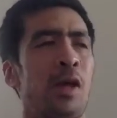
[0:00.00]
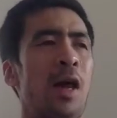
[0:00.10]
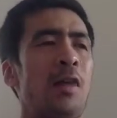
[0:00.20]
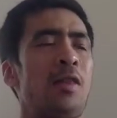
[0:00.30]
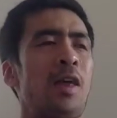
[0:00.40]

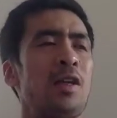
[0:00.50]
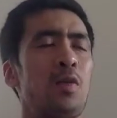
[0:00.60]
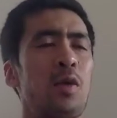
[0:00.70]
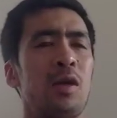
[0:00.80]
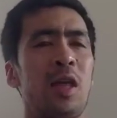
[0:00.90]
and then
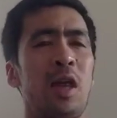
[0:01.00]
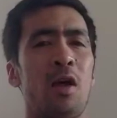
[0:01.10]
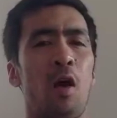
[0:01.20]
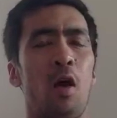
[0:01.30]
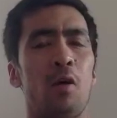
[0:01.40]
you want to get
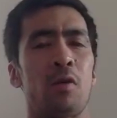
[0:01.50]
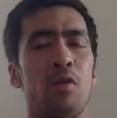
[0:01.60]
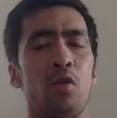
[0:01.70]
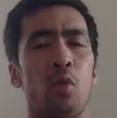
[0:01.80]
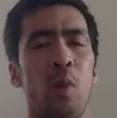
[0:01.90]

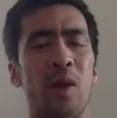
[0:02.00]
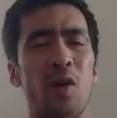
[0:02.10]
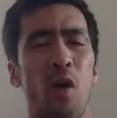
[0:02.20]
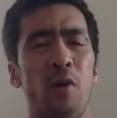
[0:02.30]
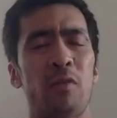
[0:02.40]
your weight
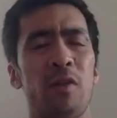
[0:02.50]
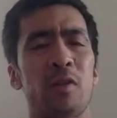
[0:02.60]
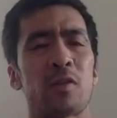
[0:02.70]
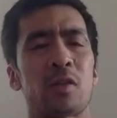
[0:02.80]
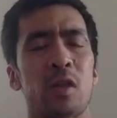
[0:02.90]
off
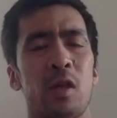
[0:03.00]
it